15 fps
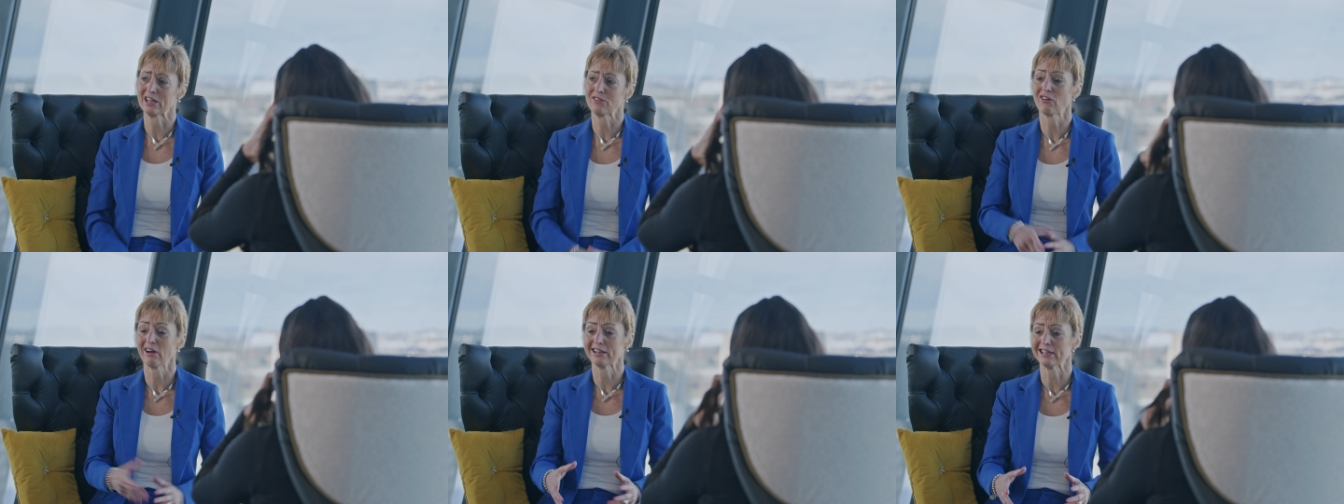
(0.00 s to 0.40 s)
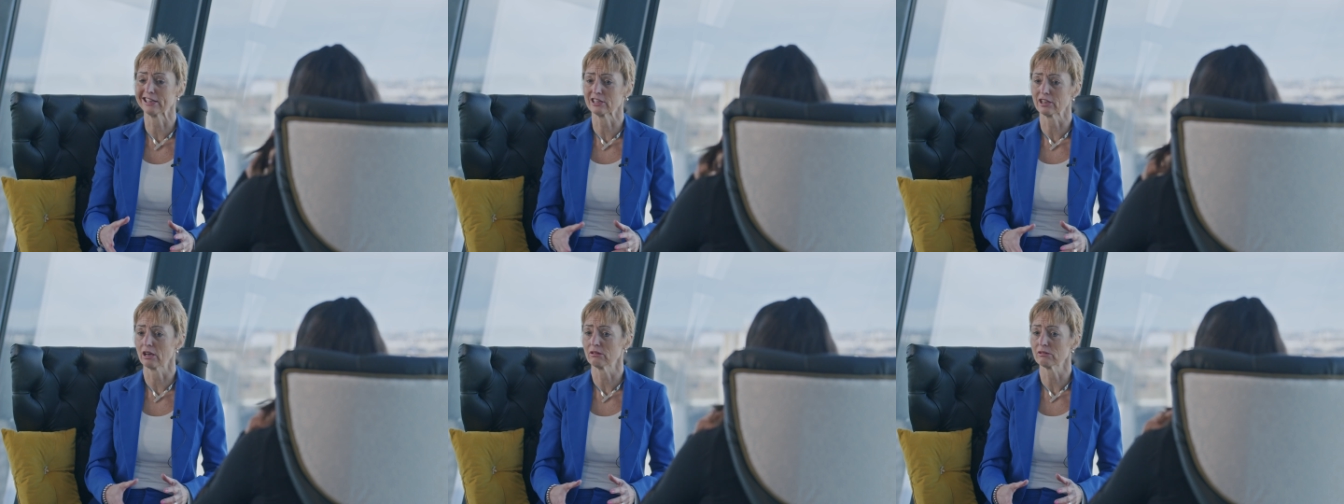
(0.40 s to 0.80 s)
if I
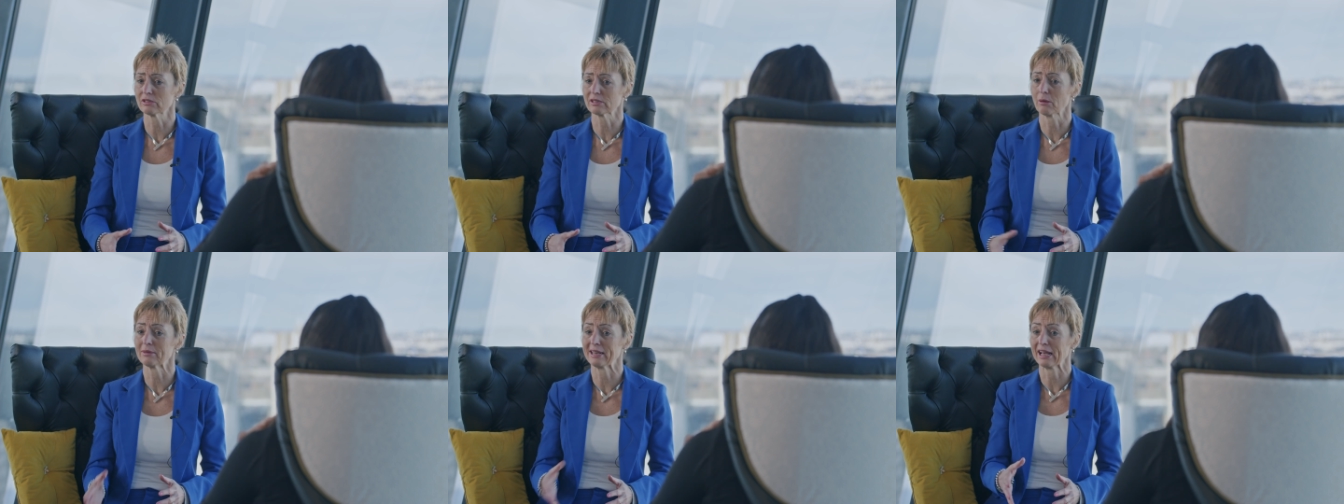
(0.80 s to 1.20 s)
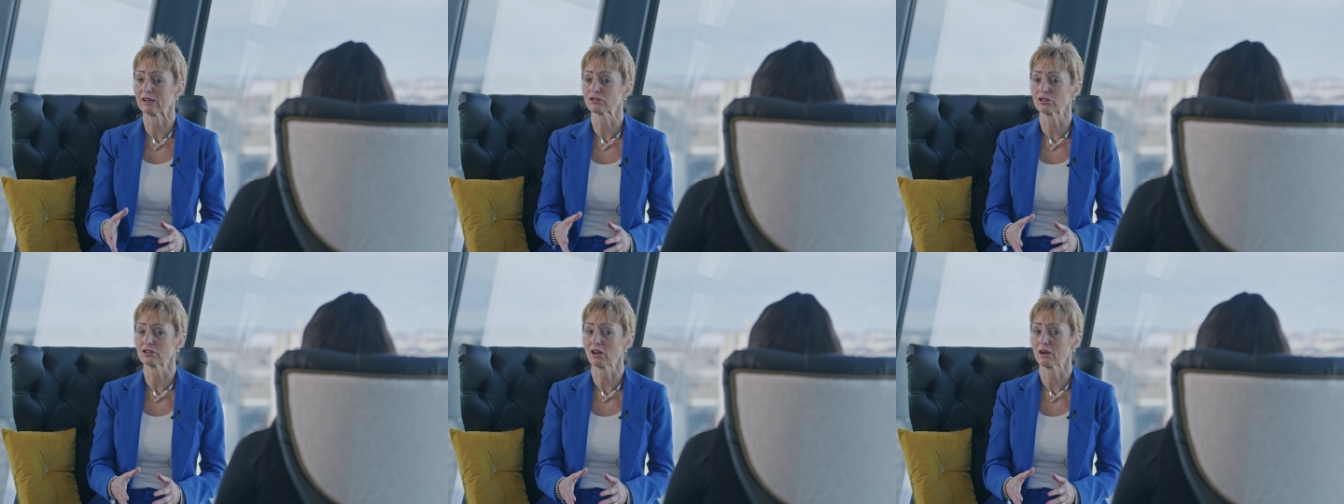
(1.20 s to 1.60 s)
didn't go, somebody
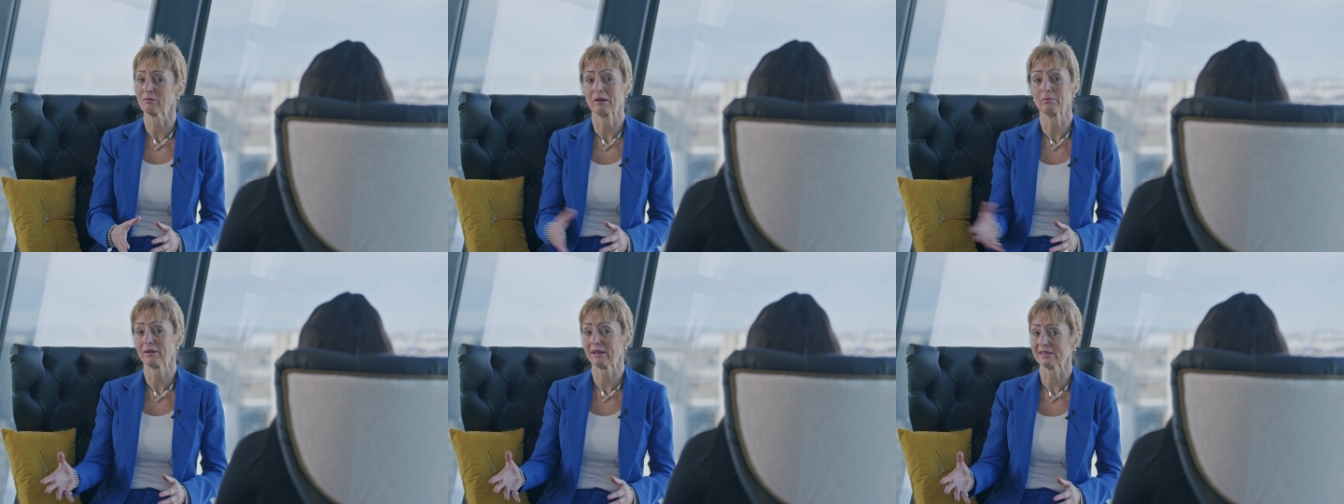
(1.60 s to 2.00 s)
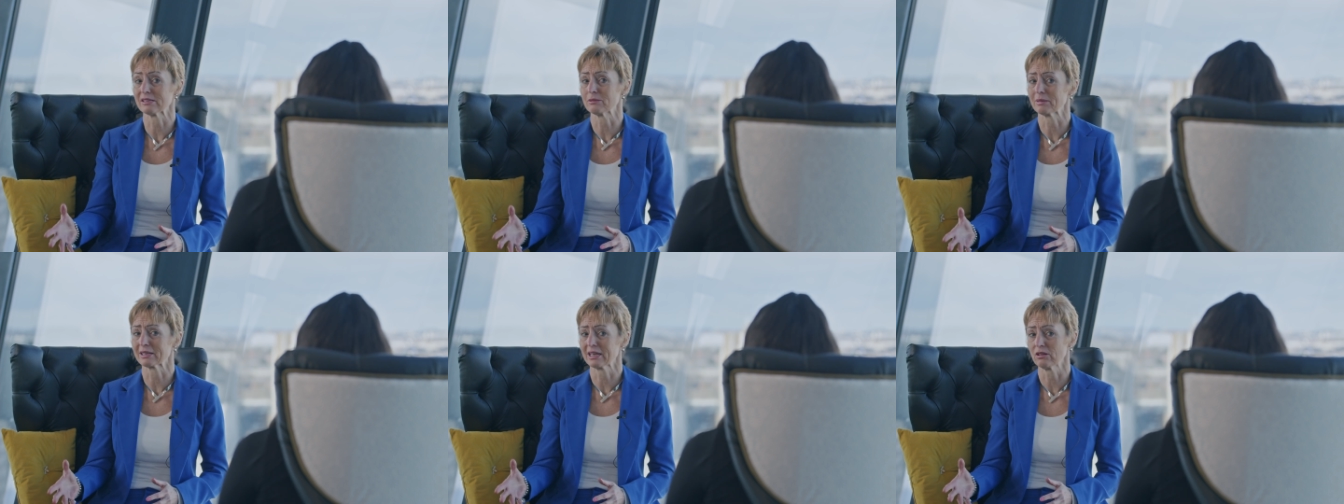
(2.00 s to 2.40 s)
else could go in my place
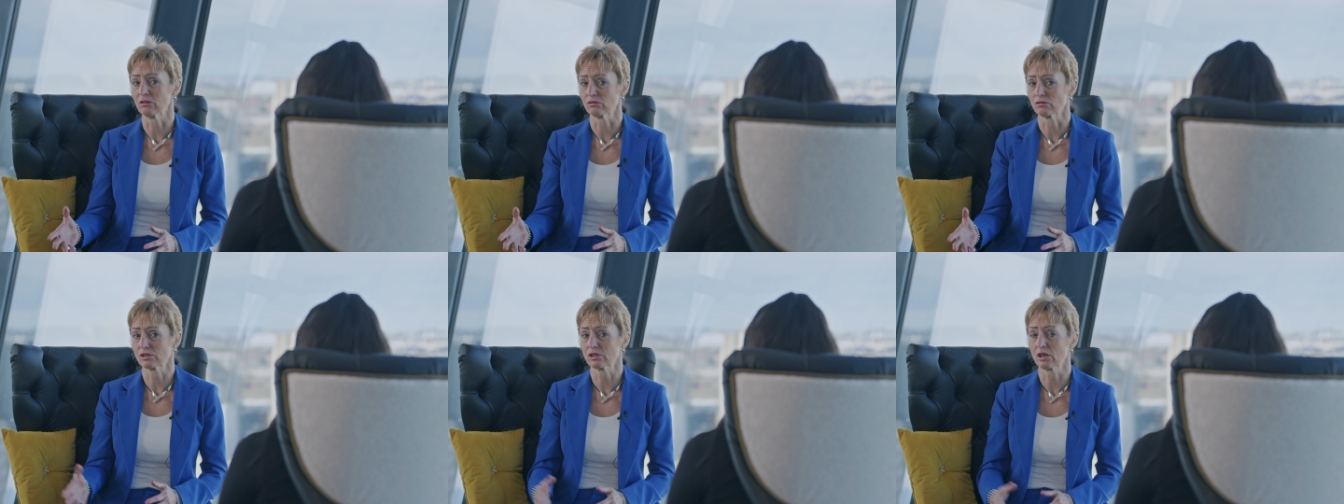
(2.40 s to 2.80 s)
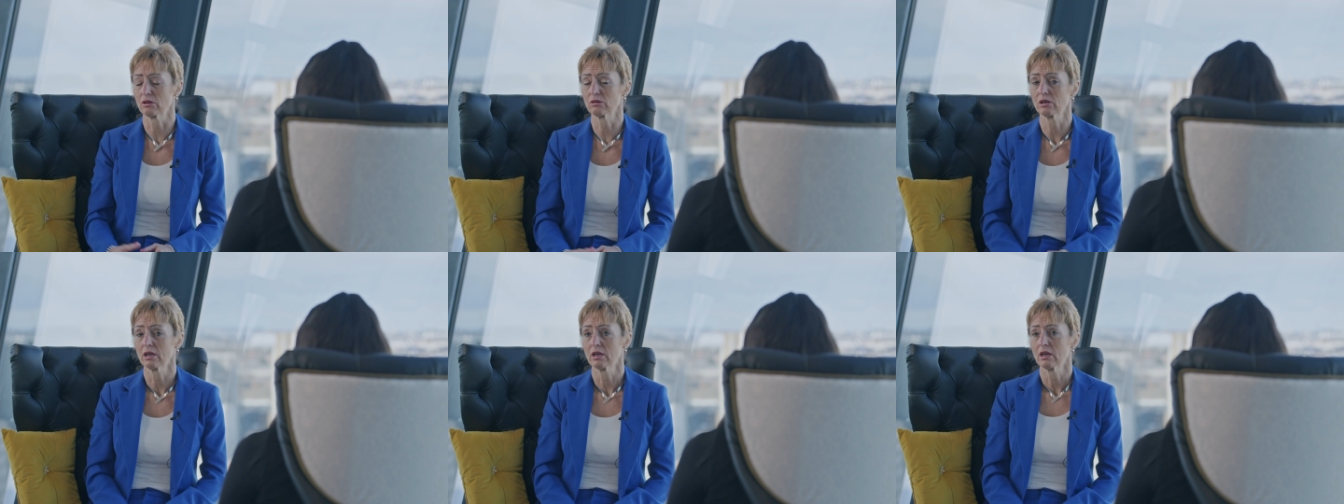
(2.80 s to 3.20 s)
and be killed?
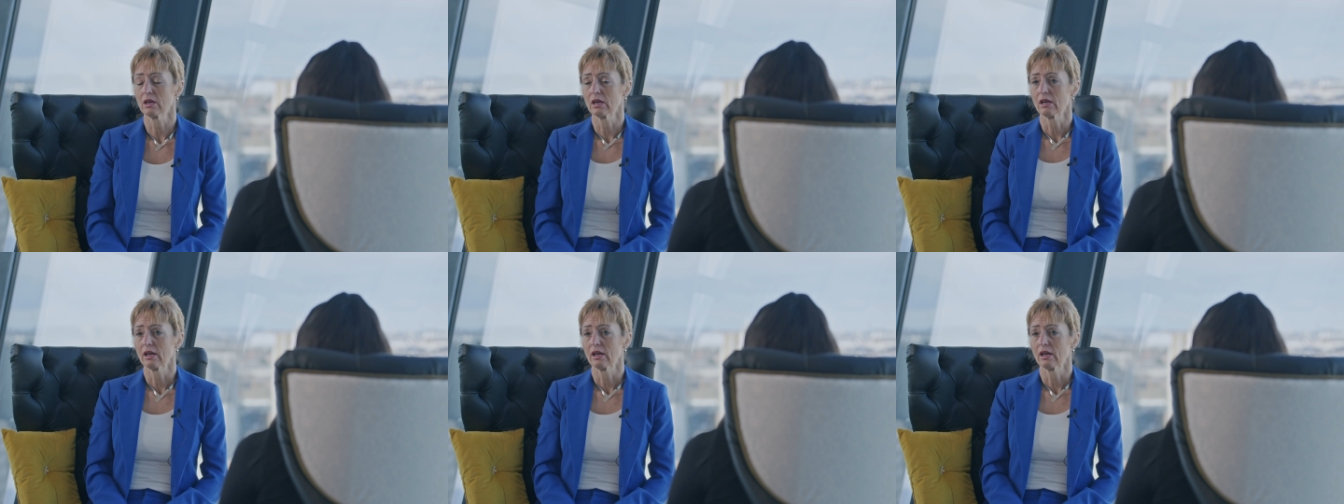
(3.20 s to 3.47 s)
So yeah.